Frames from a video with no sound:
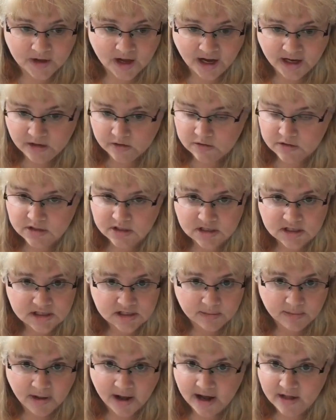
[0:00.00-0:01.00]
I usually
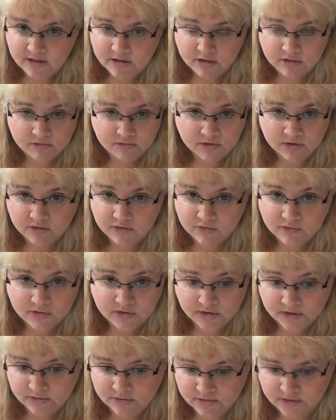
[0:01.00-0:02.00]
supply
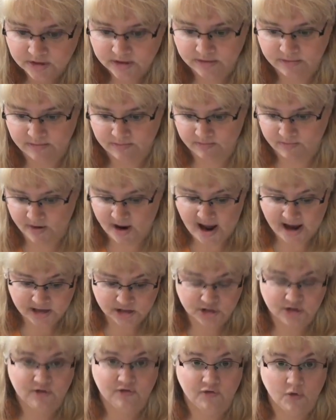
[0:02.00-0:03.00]
the
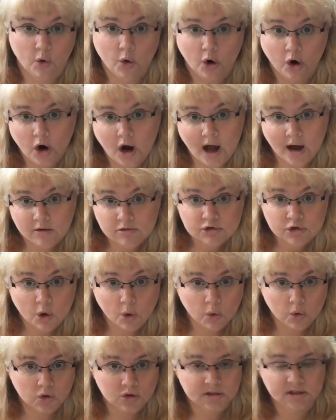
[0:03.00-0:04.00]
actually 4
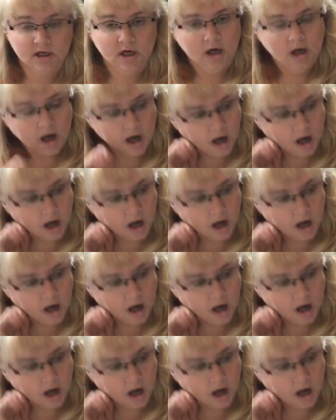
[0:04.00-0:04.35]
households